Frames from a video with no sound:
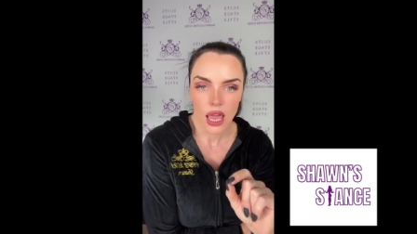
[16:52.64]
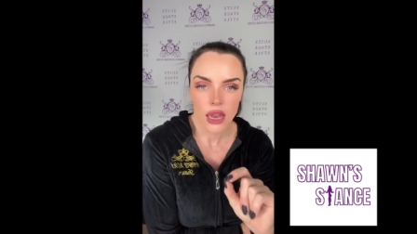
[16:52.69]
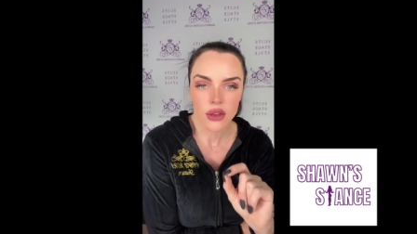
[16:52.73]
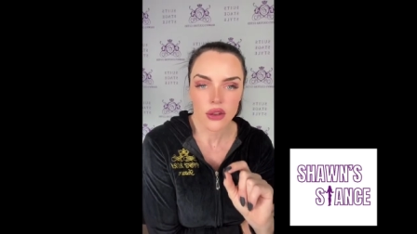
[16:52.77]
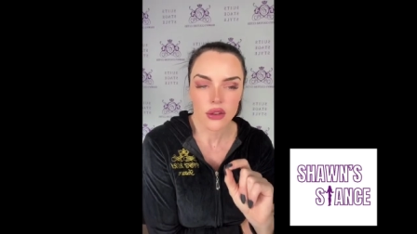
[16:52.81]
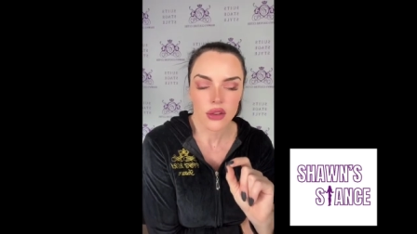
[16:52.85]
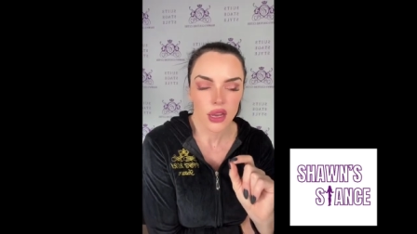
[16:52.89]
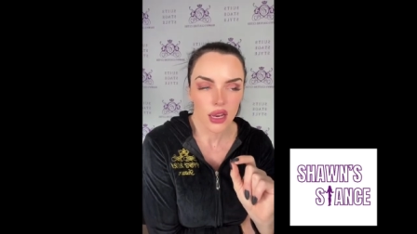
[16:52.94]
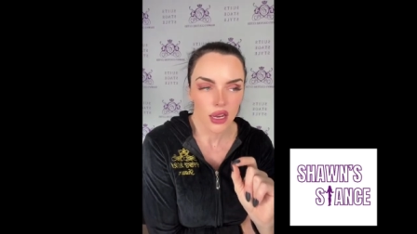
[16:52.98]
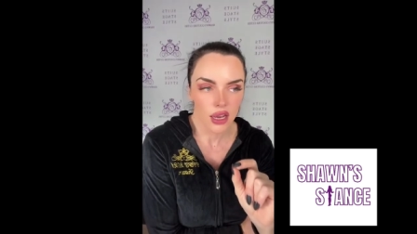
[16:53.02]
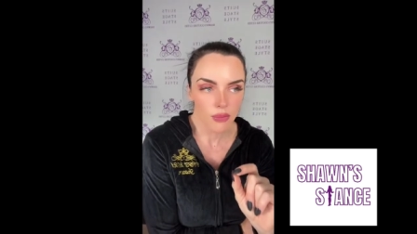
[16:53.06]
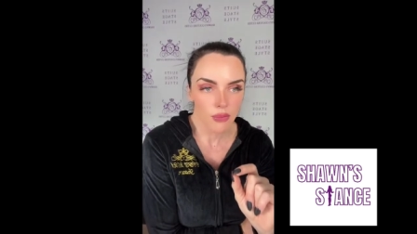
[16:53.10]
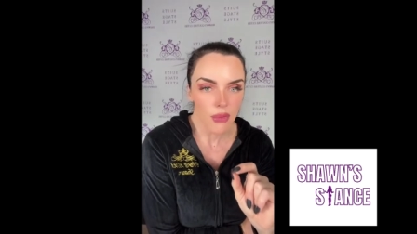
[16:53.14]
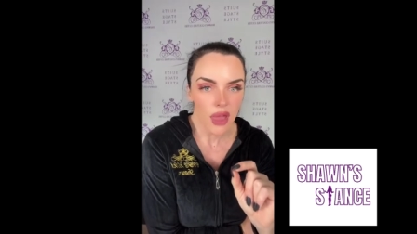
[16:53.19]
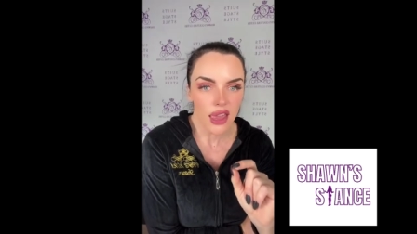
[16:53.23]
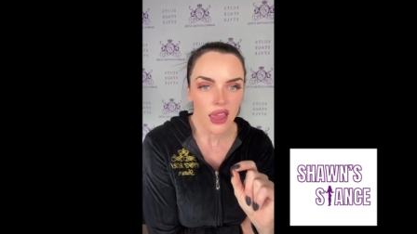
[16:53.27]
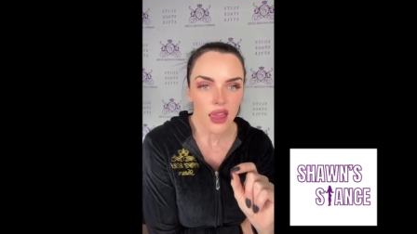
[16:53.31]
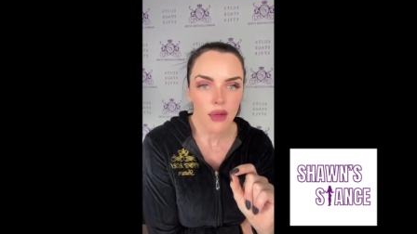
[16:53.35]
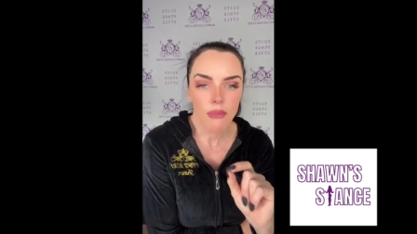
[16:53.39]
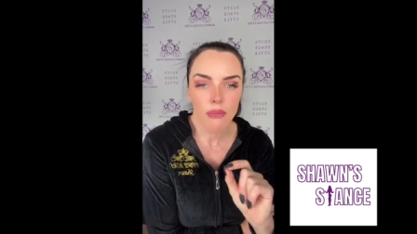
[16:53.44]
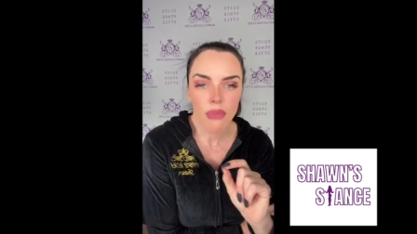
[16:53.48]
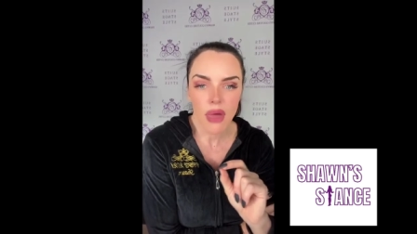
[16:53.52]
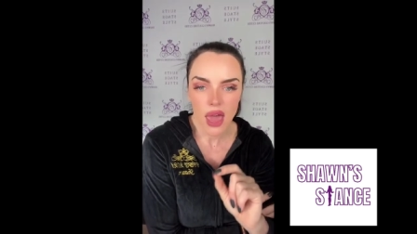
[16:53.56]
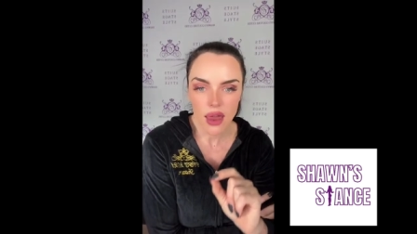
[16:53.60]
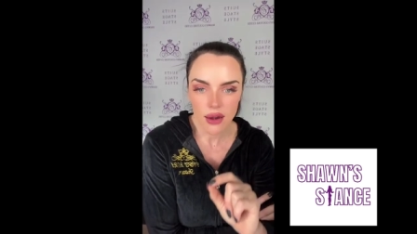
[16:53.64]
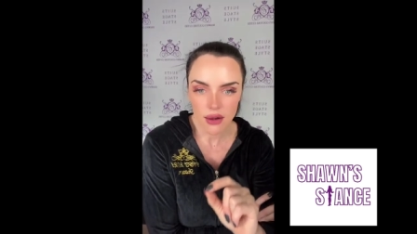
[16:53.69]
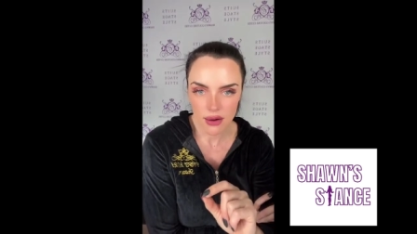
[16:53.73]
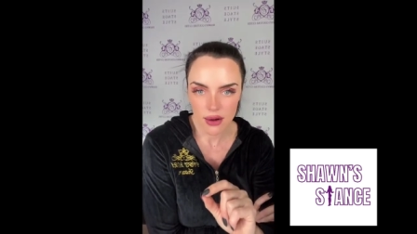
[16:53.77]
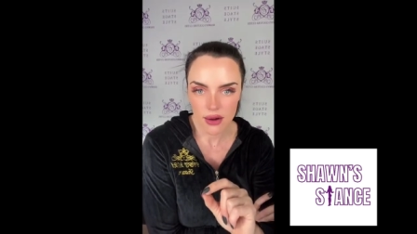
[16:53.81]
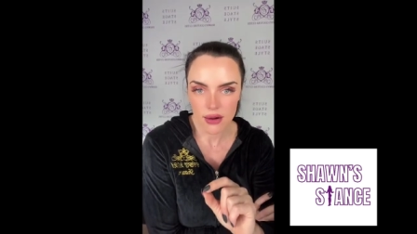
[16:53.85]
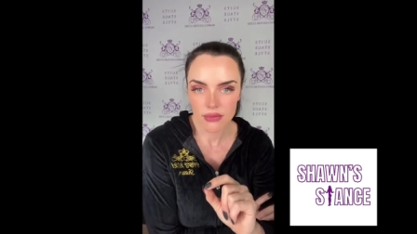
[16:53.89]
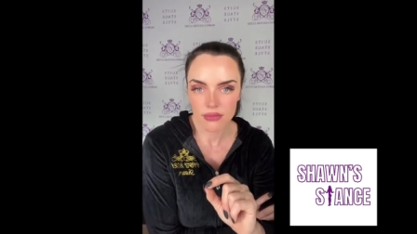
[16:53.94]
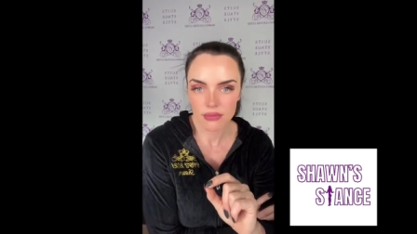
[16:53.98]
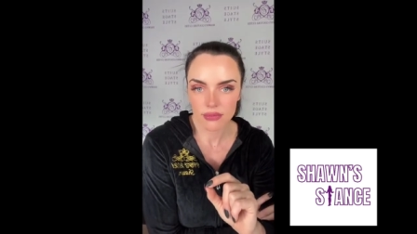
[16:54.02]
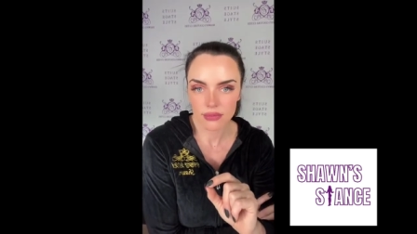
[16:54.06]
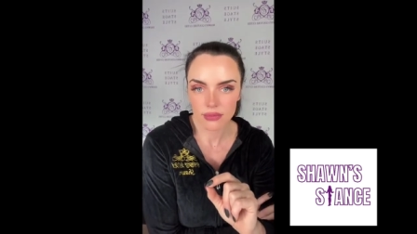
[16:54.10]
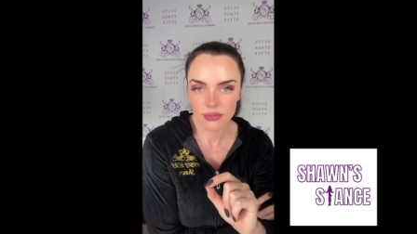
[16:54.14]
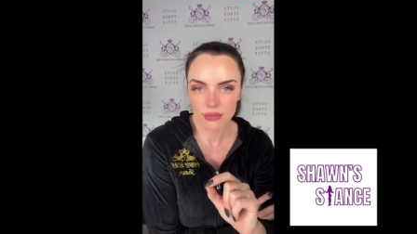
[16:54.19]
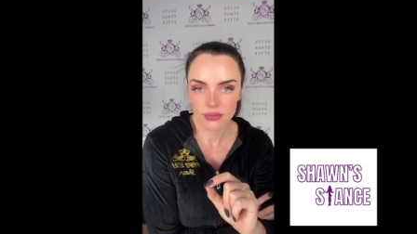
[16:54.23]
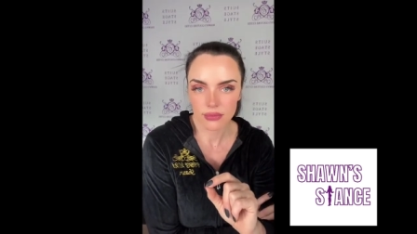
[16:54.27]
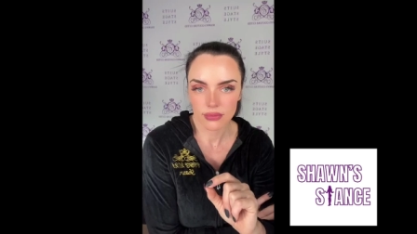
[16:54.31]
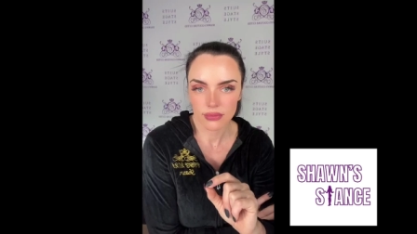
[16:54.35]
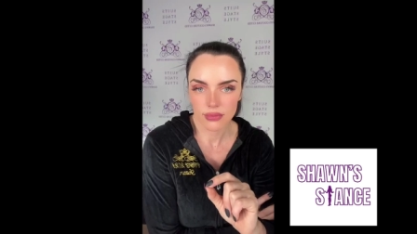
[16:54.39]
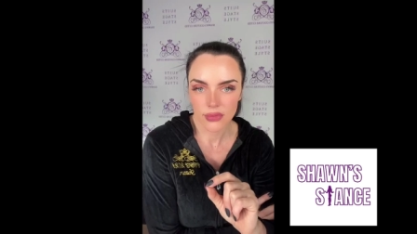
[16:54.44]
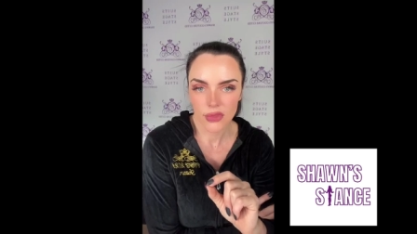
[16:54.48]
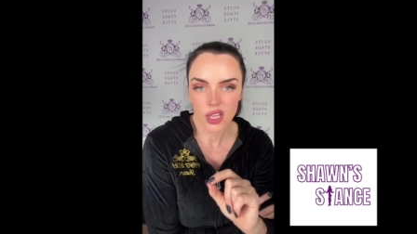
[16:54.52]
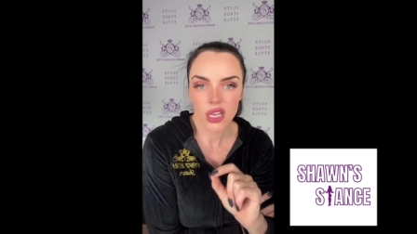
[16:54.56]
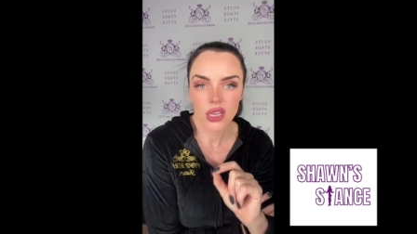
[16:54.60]
And you need to make it better.
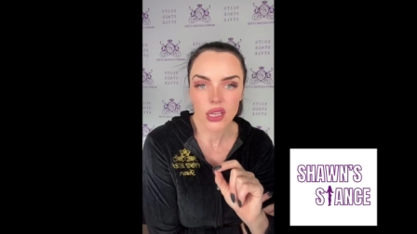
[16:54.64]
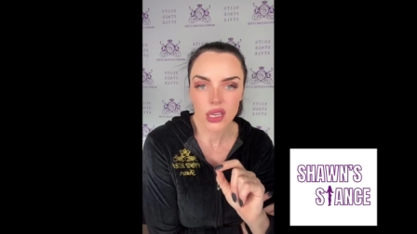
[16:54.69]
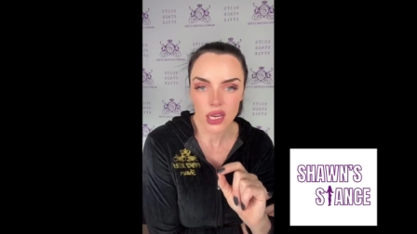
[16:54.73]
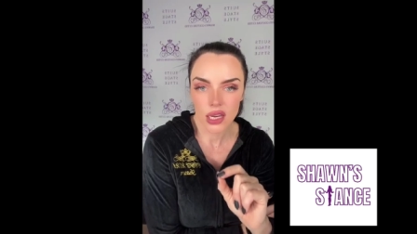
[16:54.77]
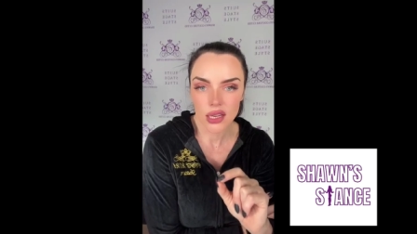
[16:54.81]
You